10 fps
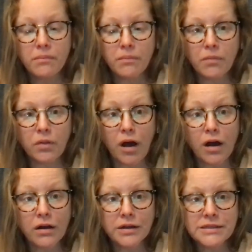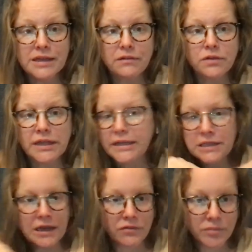laws that relate
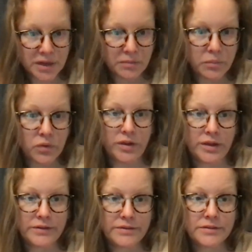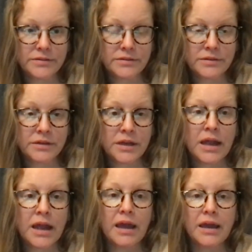to government employees,
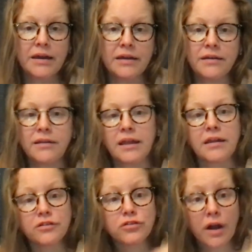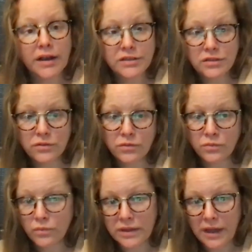and they can try to,
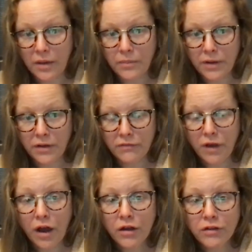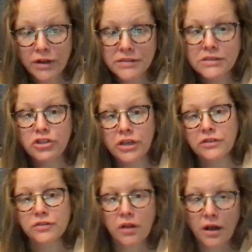with the help of Congress,
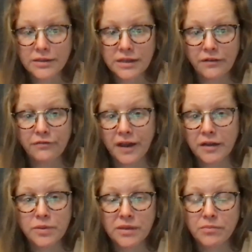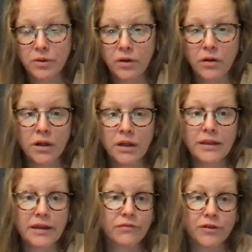change laws that affect people,
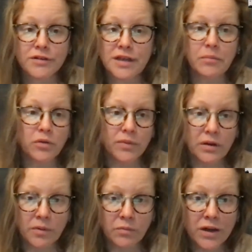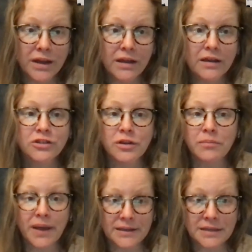like, for example, minimum wage
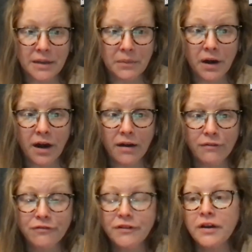and paid time off.